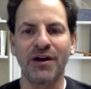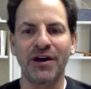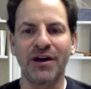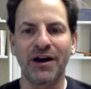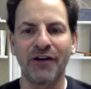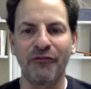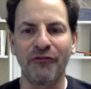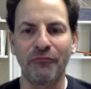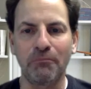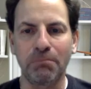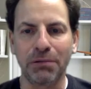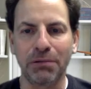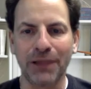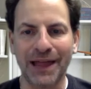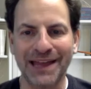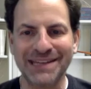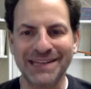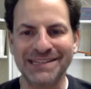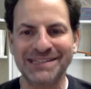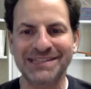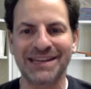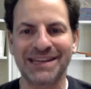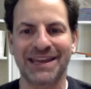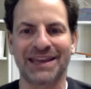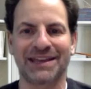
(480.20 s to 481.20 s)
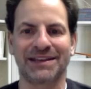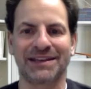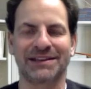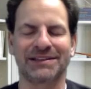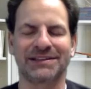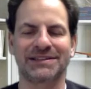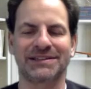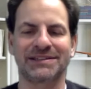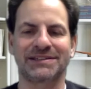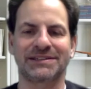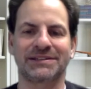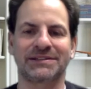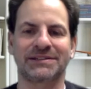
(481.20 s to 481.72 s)
of
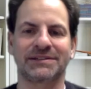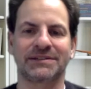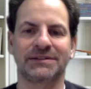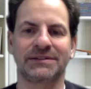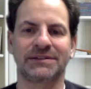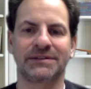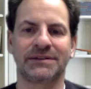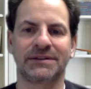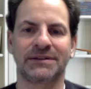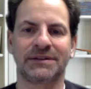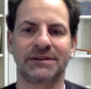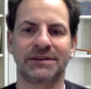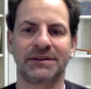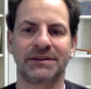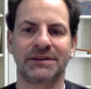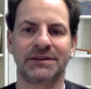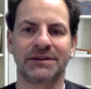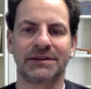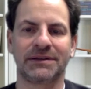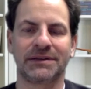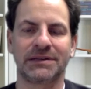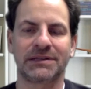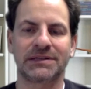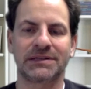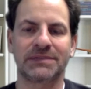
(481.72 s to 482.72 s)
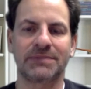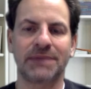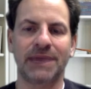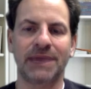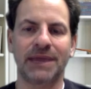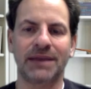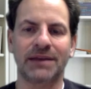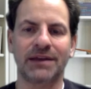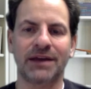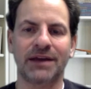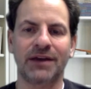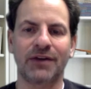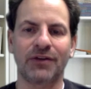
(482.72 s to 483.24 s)
blessings, to
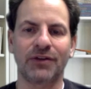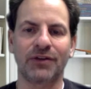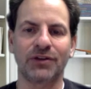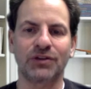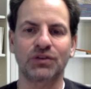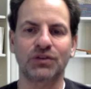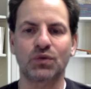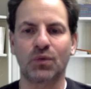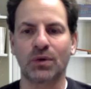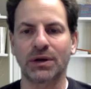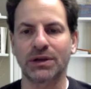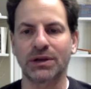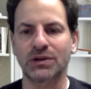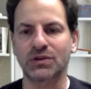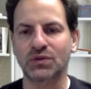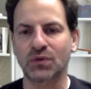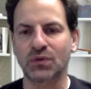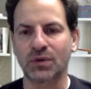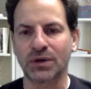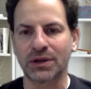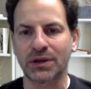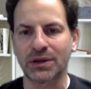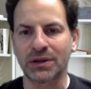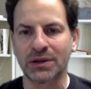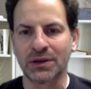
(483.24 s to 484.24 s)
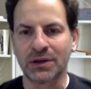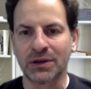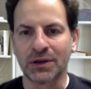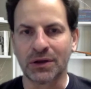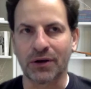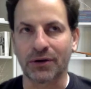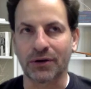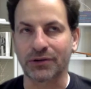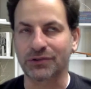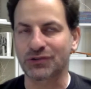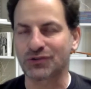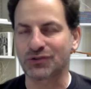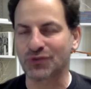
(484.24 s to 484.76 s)
make not only 2020
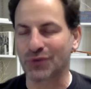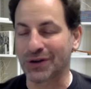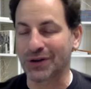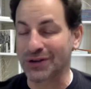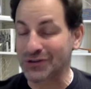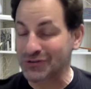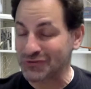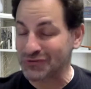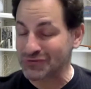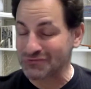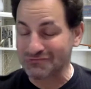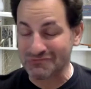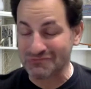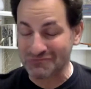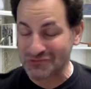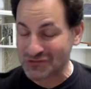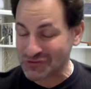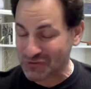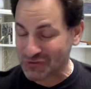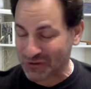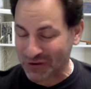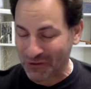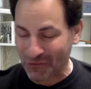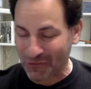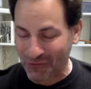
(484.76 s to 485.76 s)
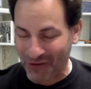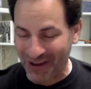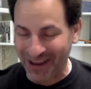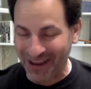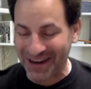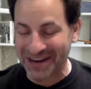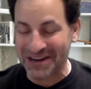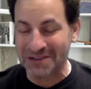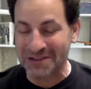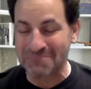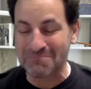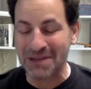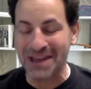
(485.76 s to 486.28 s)
or
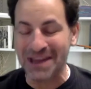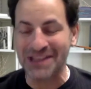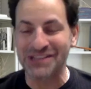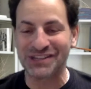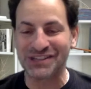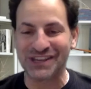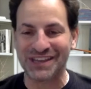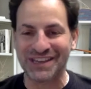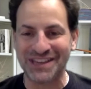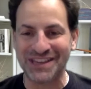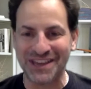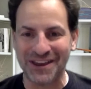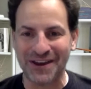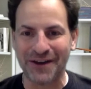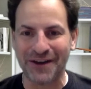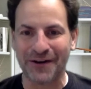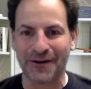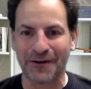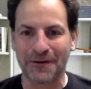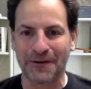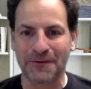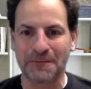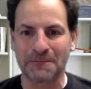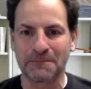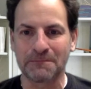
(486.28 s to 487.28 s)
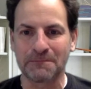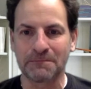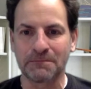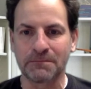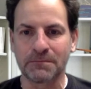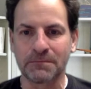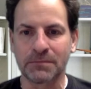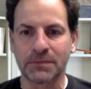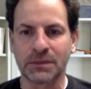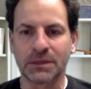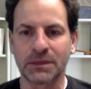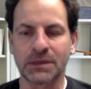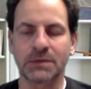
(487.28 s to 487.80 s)
2021 an amazing year,
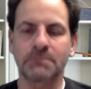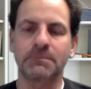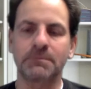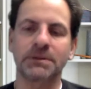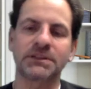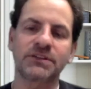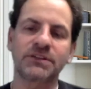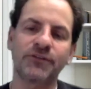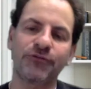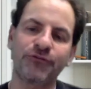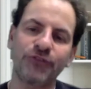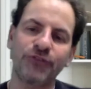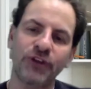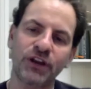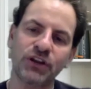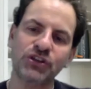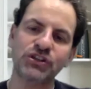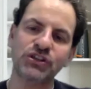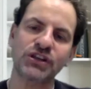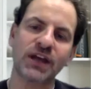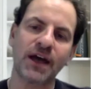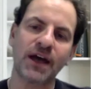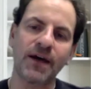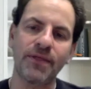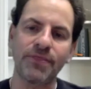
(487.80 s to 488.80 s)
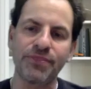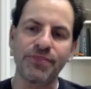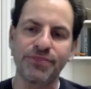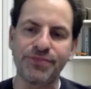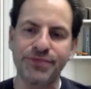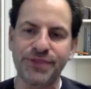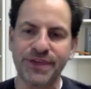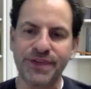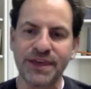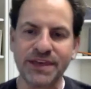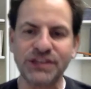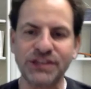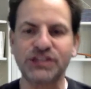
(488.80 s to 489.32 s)
but to finish out
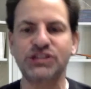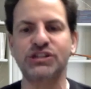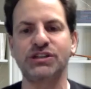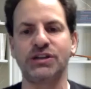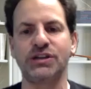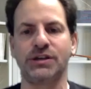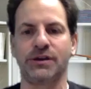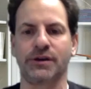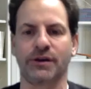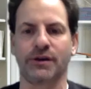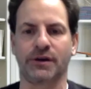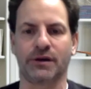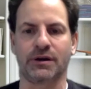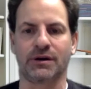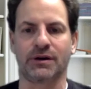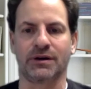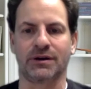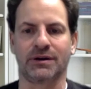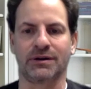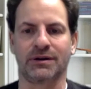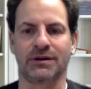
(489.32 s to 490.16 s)
this year